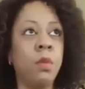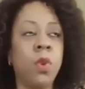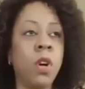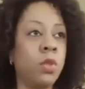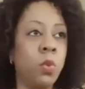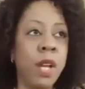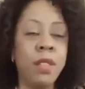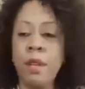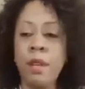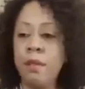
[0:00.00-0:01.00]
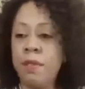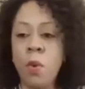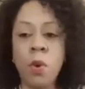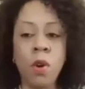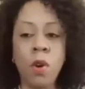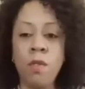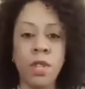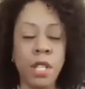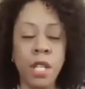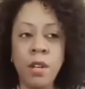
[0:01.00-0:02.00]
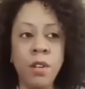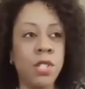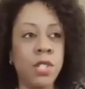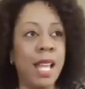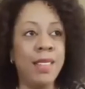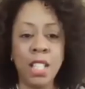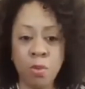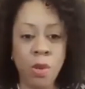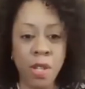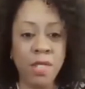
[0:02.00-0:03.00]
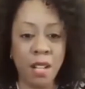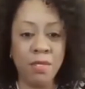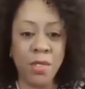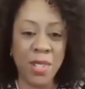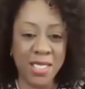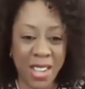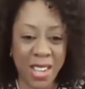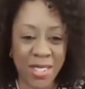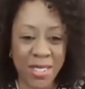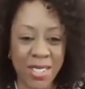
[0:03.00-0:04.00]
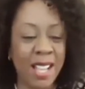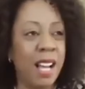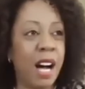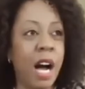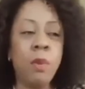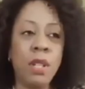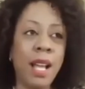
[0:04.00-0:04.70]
worked with and for over the years, and that's what we've done for each other. I would